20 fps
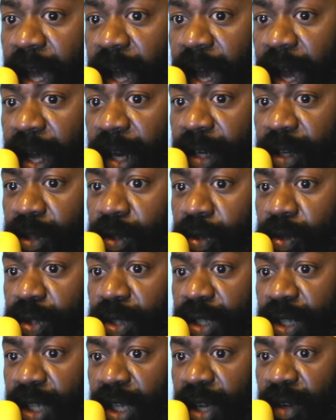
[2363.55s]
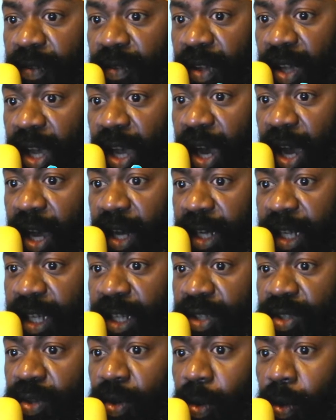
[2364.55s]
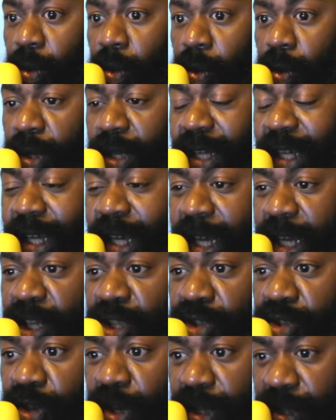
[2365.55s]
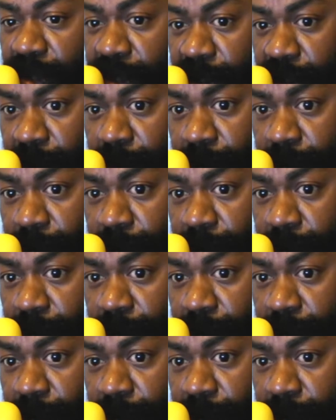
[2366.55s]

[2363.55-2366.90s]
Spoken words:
and to safeguard its own interests?